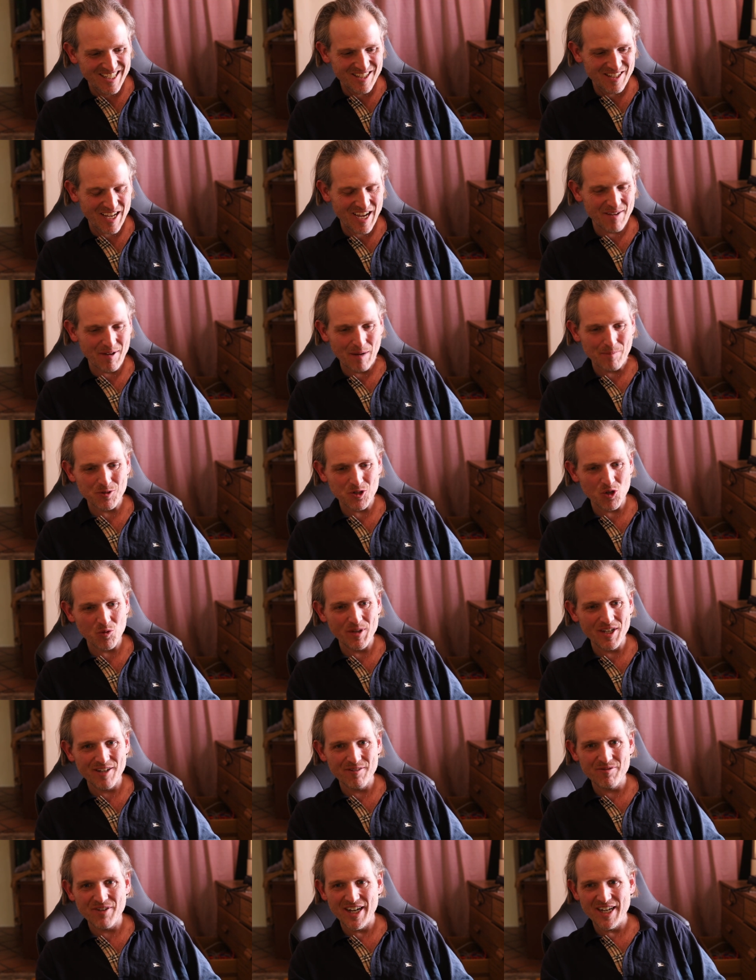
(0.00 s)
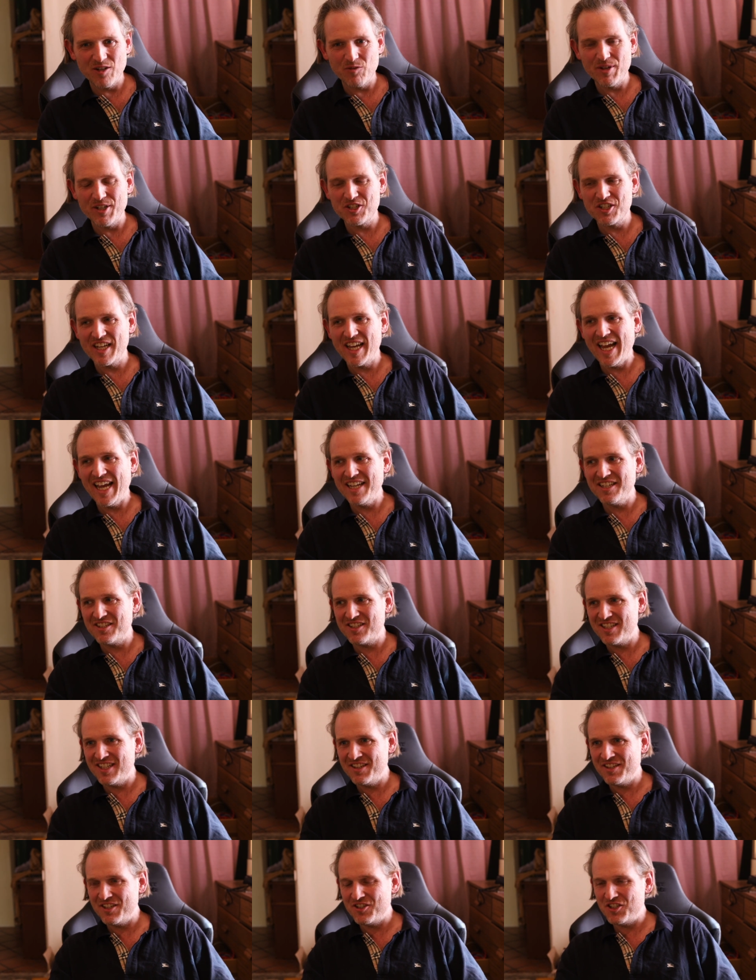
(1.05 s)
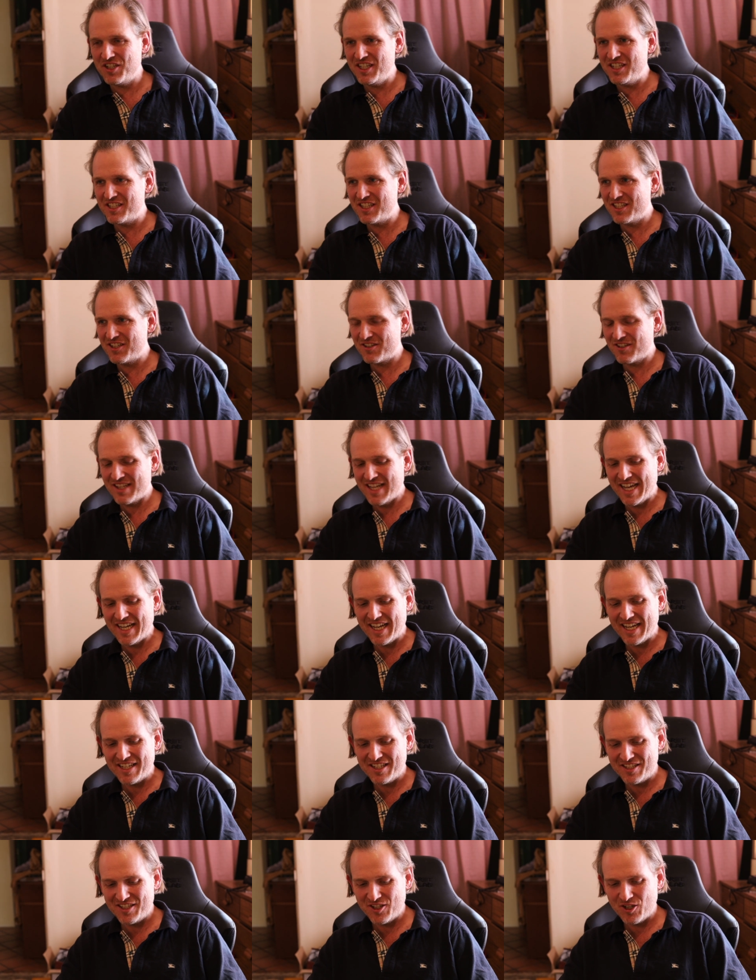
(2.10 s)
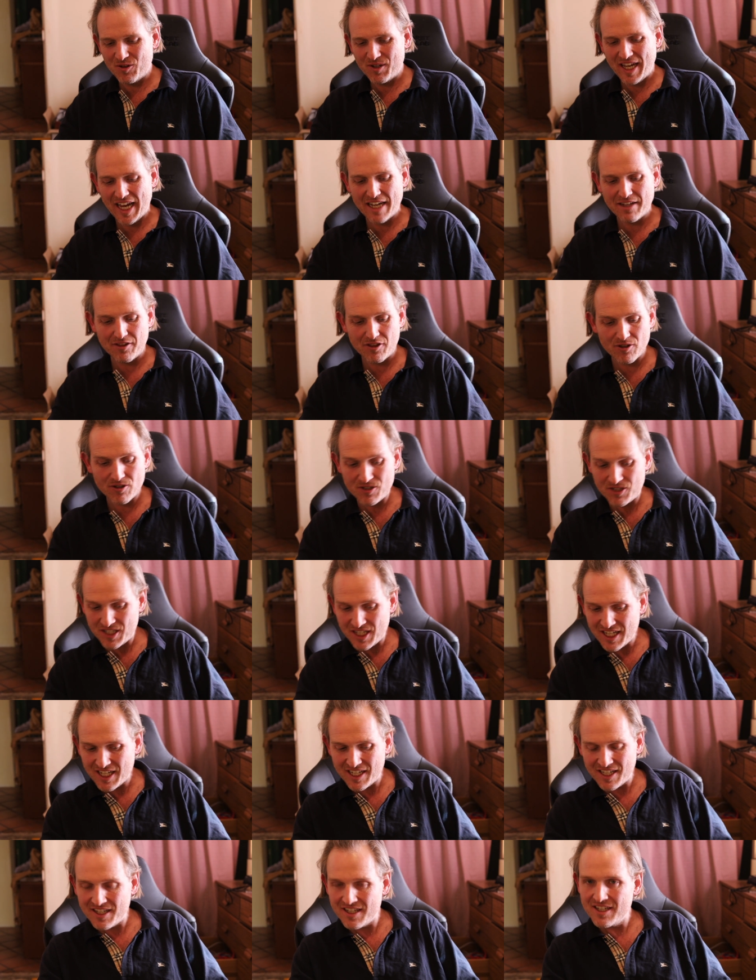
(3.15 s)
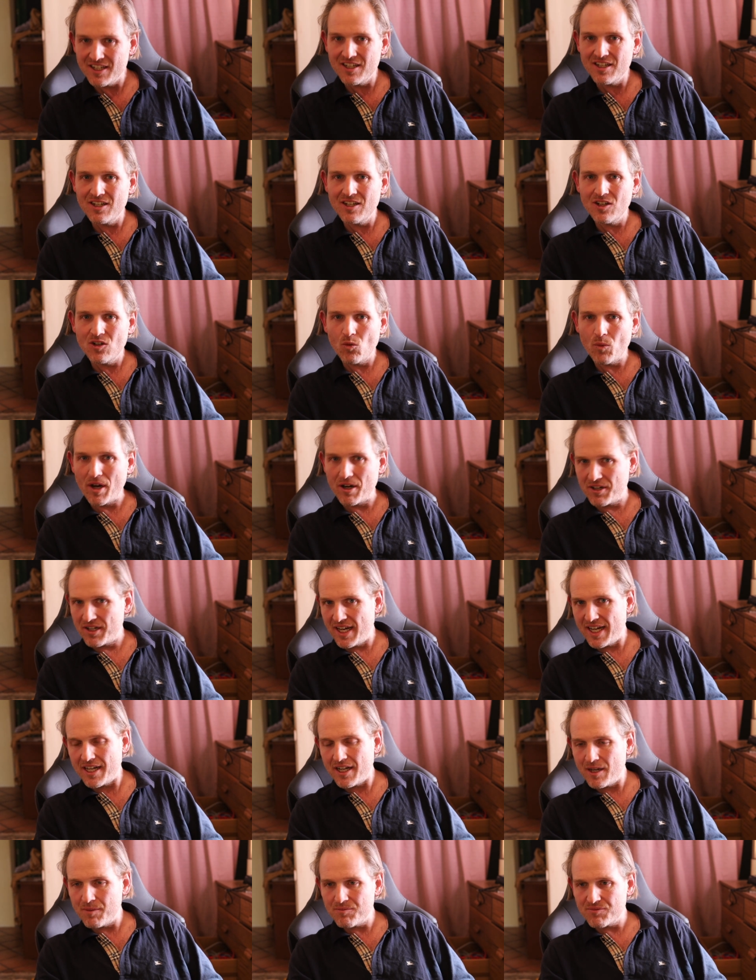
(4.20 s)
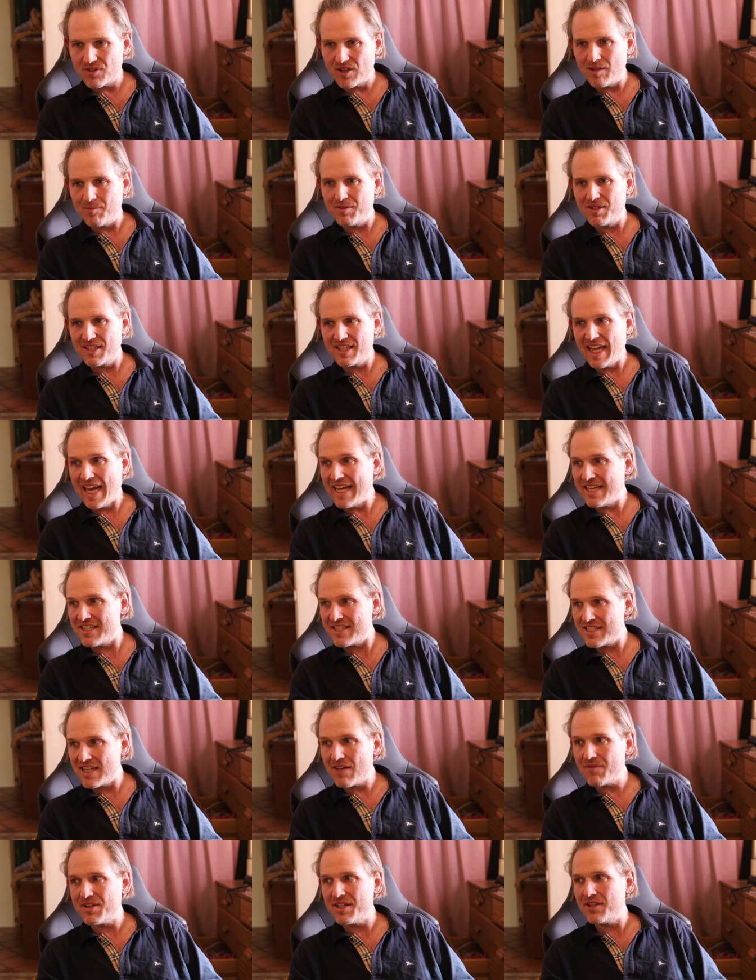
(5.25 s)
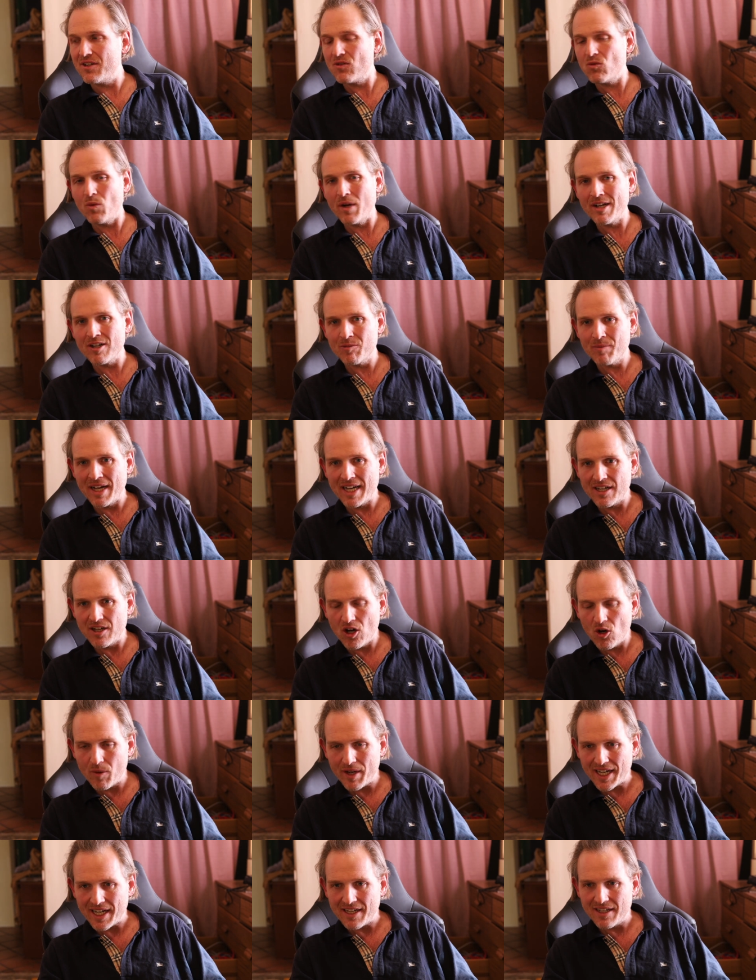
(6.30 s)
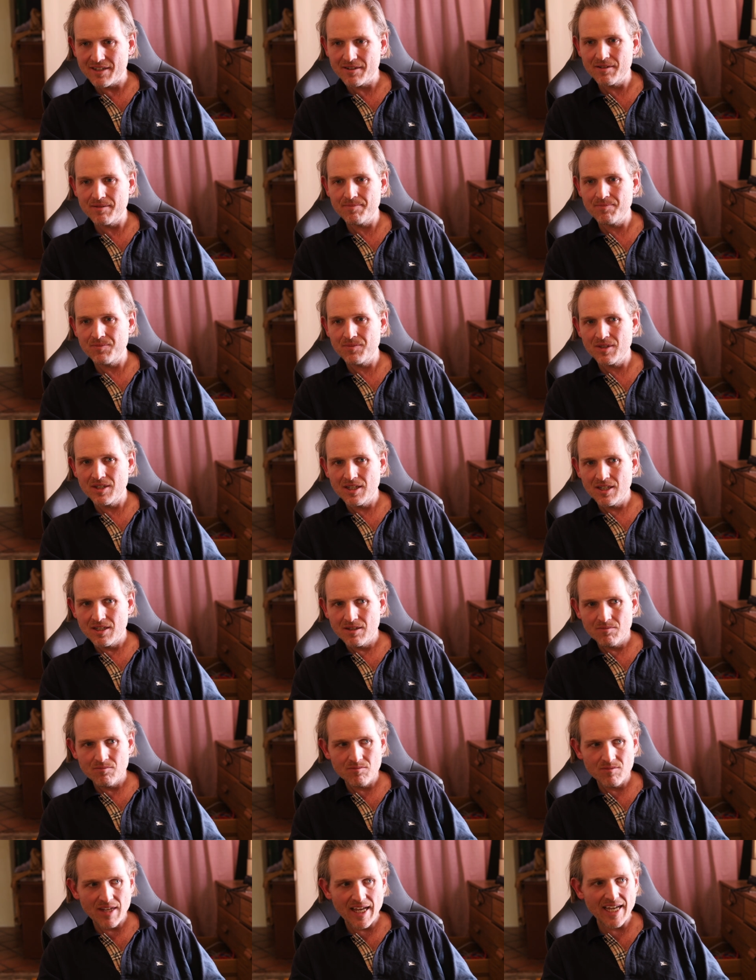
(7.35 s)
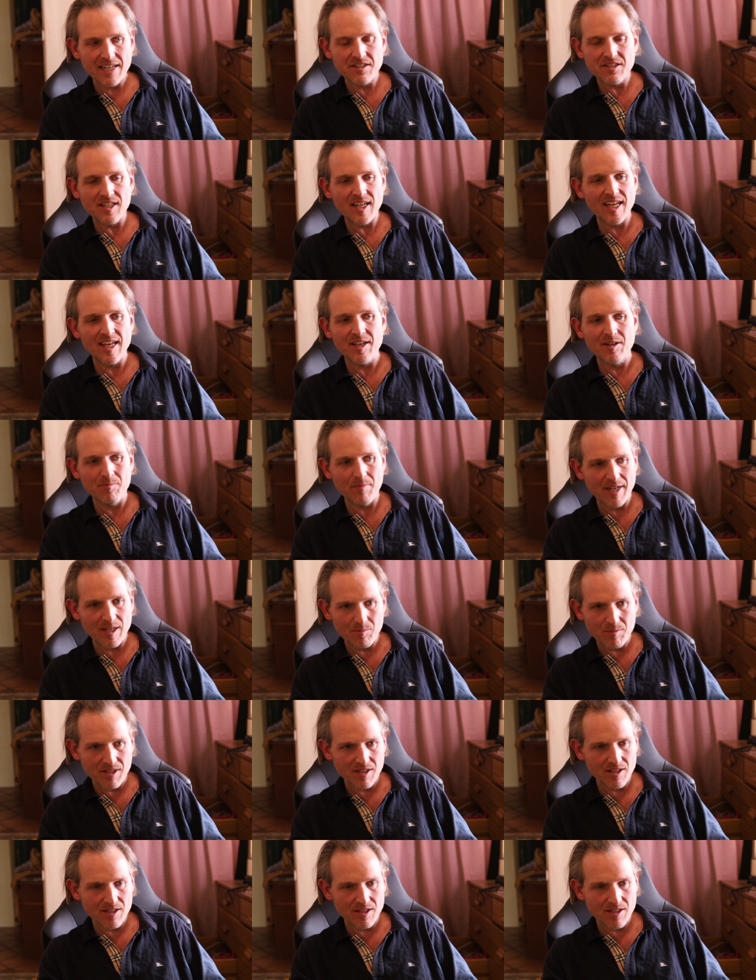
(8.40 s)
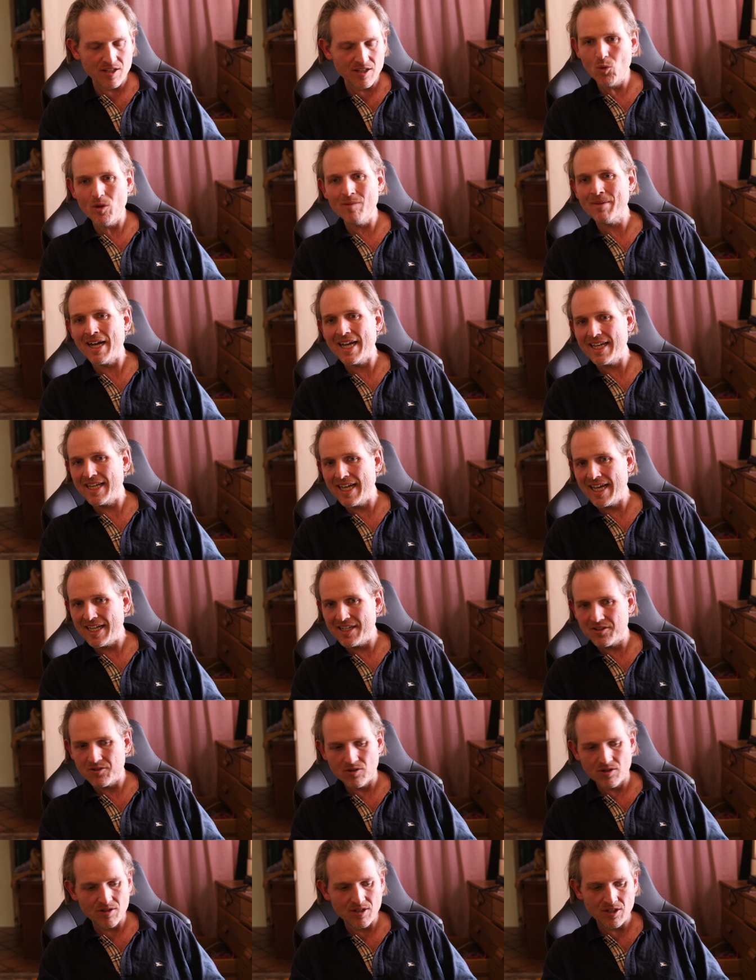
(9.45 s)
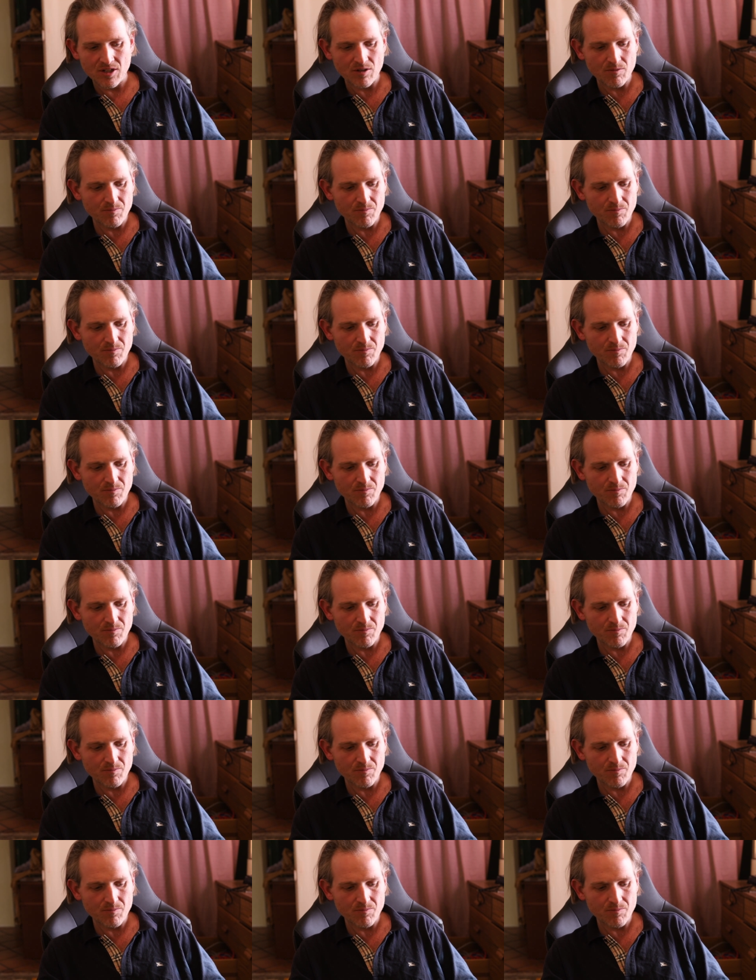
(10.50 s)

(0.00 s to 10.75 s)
I, am sure we could find which gates in the G center that is. You know, gate 13, where did I come from? Gate 7, where am I going? Gate 10 might be the who am I gate, or, you know,